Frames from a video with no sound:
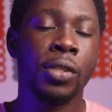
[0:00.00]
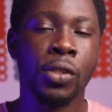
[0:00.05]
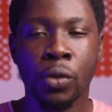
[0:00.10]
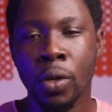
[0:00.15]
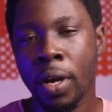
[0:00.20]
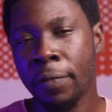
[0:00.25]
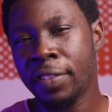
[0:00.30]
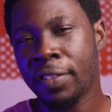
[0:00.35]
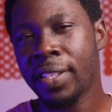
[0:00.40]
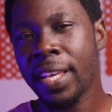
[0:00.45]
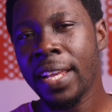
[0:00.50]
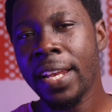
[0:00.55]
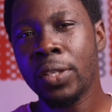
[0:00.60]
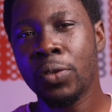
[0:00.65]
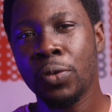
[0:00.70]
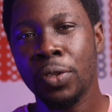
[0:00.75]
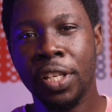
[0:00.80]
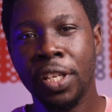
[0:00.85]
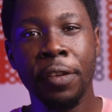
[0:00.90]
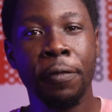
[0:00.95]
So I've decided
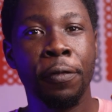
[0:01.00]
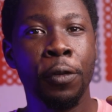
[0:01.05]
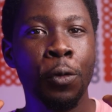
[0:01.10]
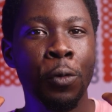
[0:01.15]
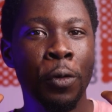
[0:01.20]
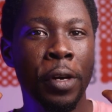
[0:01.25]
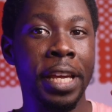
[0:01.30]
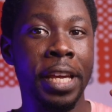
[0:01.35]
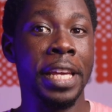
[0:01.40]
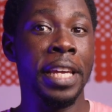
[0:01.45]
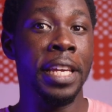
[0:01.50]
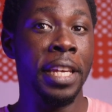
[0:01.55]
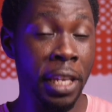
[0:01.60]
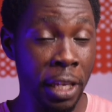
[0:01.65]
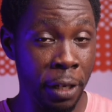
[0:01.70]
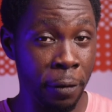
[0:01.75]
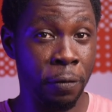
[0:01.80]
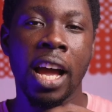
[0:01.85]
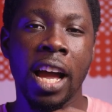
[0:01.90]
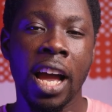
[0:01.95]
to give you a
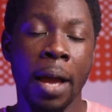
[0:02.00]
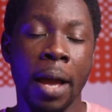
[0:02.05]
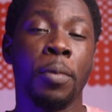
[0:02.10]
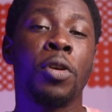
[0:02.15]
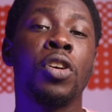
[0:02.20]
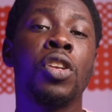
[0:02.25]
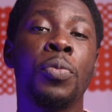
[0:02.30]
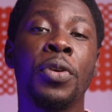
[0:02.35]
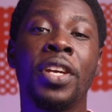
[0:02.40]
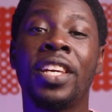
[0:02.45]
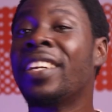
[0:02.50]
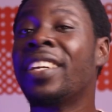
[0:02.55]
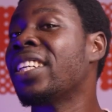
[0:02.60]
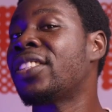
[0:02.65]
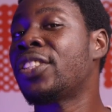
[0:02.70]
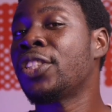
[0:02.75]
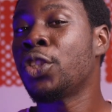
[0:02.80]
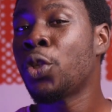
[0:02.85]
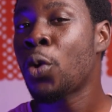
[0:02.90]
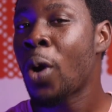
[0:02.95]
gift. I'm going to be
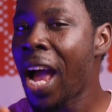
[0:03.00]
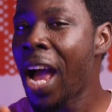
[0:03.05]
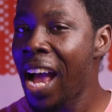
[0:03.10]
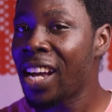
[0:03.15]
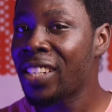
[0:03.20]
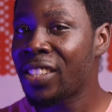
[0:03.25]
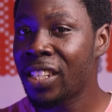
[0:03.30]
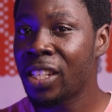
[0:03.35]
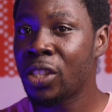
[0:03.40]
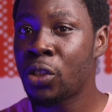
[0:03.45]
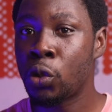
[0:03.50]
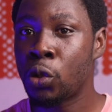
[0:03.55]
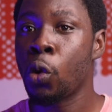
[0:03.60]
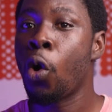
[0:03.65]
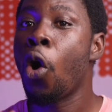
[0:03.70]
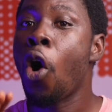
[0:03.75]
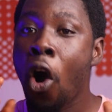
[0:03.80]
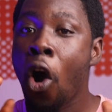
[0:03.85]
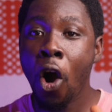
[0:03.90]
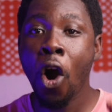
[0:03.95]
granting you access to
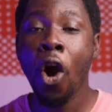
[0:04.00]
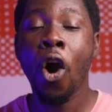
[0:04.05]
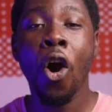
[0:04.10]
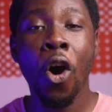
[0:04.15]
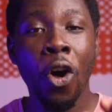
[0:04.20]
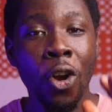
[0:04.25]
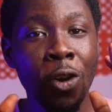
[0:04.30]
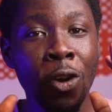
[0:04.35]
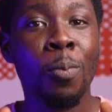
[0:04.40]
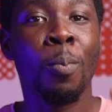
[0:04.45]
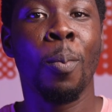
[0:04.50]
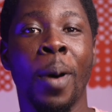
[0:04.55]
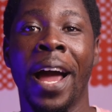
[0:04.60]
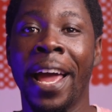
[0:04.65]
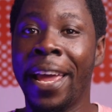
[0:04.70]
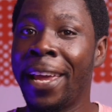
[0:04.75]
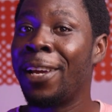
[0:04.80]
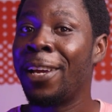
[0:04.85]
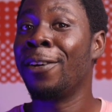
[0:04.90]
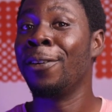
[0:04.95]
all
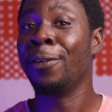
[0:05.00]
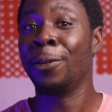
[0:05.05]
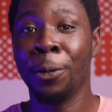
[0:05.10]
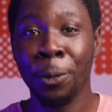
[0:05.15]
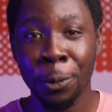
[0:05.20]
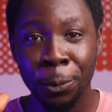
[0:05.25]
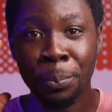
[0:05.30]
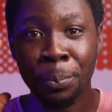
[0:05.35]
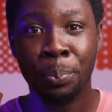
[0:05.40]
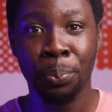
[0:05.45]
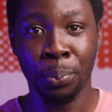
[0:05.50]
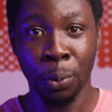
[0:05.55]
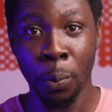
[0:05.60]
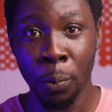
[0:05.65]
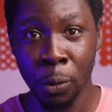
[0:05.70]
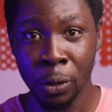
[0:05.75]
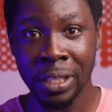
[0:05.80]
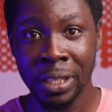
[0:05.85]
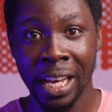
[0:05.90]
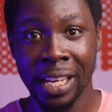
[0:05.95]
my growth
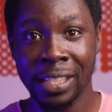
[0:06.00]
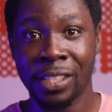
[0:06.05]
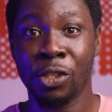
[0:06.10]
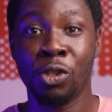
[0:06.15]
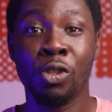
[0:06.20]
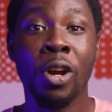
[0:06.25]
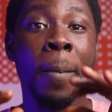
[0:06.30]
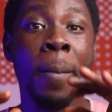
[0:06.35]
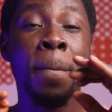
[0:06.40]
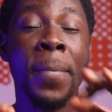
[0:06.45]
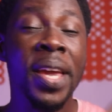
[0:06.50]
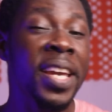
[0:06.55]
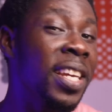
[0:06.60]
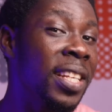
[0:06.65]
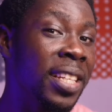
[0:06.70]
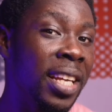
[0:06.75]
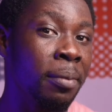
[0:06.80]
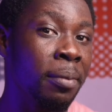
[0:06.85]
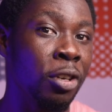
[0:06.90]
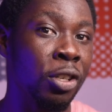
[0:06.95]
promoters. You are
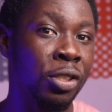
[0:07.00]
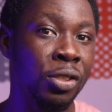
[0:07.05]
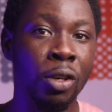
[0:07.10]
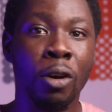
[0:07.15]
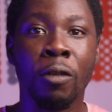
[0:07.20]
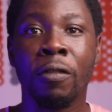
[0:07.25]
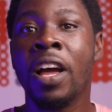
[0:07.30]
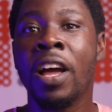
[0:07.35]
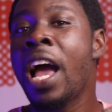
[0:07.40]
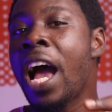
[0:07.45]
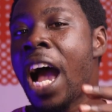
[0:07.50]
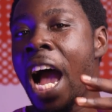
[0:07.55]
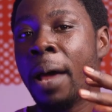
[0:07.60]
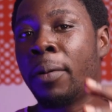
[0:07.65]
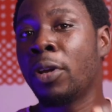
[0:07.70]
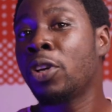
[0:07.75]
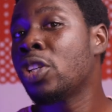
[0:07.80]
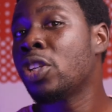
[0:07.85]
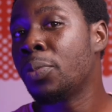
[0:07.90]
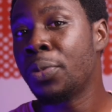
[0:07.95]
making them yourself. I'm
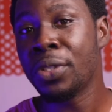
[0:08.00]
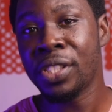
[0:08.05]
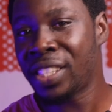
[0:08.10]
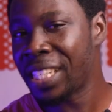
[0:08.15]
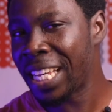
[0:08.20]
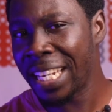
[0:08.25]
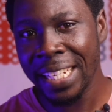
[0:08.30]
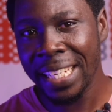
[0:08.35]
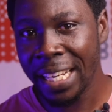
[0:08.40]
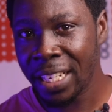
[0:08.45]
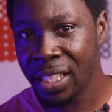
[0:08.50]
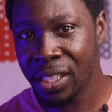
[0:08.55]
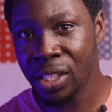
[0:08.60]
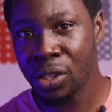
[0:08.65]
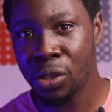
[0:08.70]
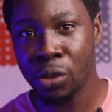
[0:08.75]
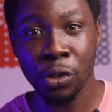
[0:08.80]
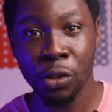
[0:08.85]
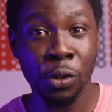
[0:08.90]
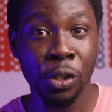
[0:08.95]
not going to be selling
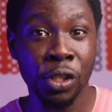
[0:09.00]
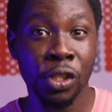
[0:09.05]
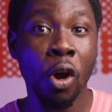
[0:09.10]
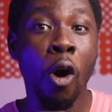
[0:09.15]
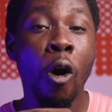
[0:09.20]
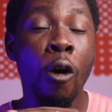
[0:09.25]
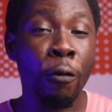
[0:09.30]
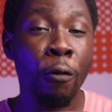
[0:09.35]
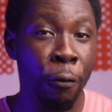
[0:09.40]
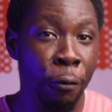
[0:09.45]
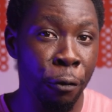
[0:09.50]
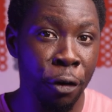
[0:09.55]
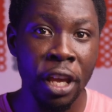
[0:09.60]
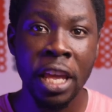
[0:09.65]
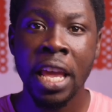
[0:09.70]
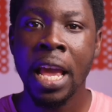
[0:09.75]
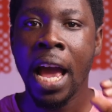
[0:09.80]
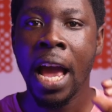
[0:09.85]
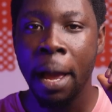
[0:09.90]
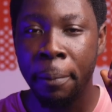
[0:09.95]
anything to you. It's all free.